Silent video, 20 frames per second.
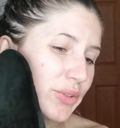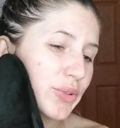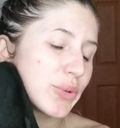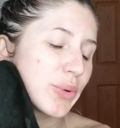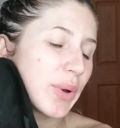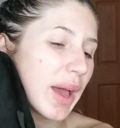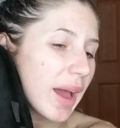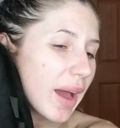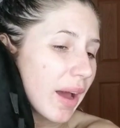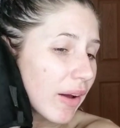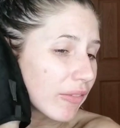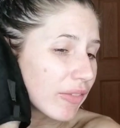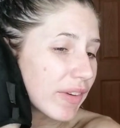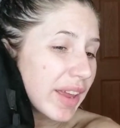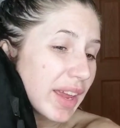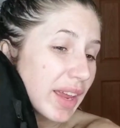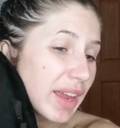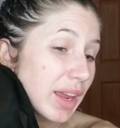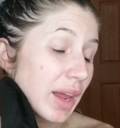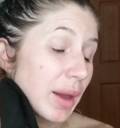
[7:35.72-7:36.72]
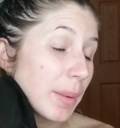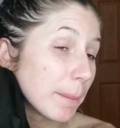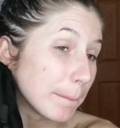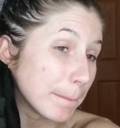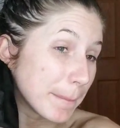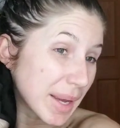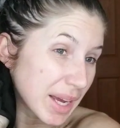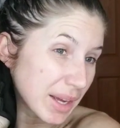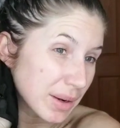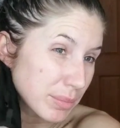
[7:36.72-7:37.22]
to have a
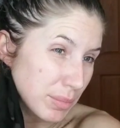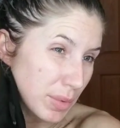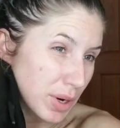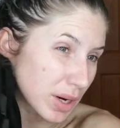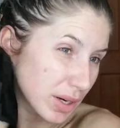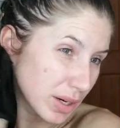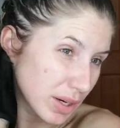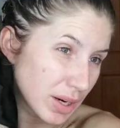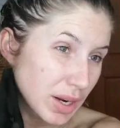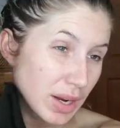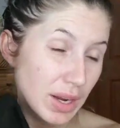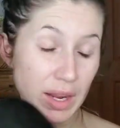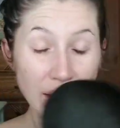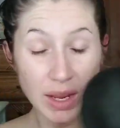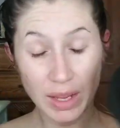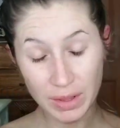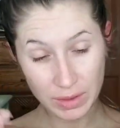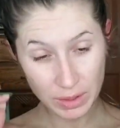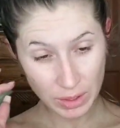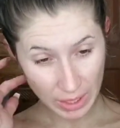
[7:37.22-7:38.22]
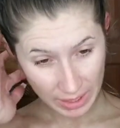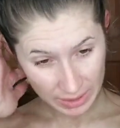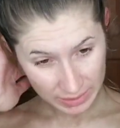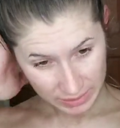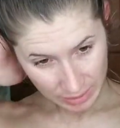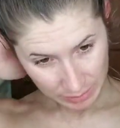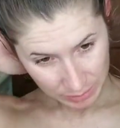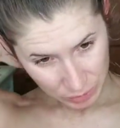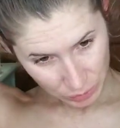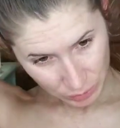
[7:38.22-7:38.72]
bad mark. And then as
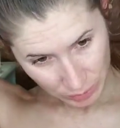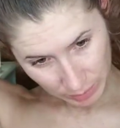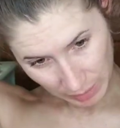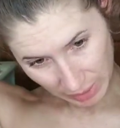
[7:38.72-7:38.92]
I'm doing